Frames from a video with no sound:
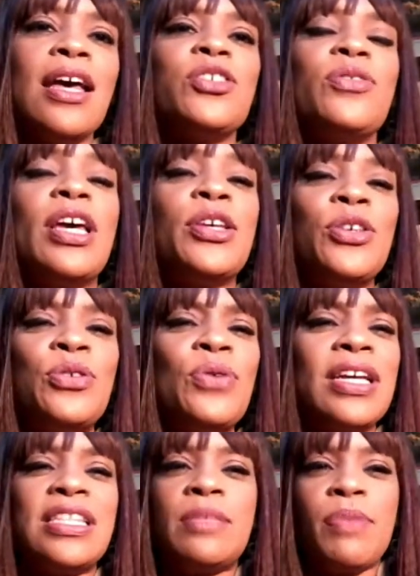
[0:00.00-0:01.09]
so that you
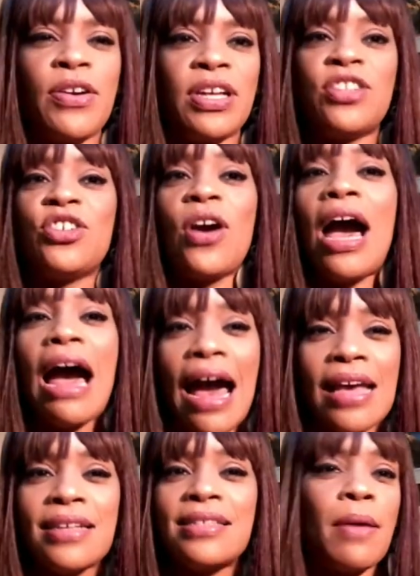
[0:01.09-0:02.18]
experience your
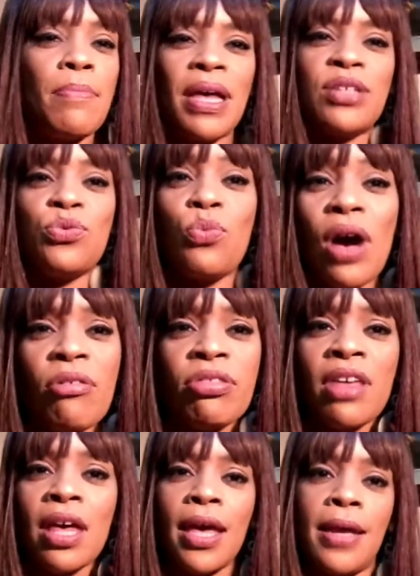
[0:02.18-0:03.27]
highest and best
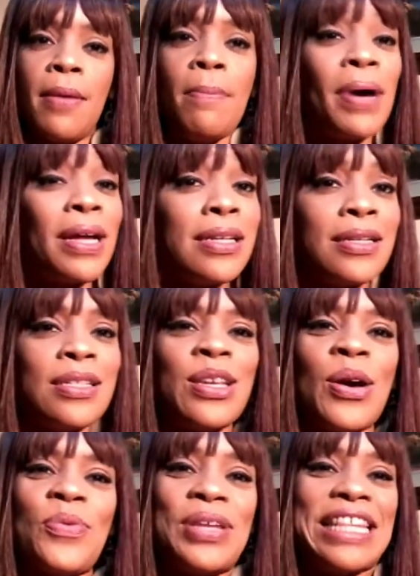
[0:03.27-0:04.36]
wealth and abundance
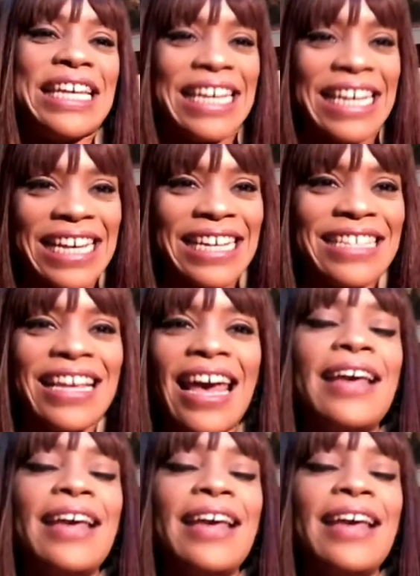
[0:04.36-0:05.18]
with ease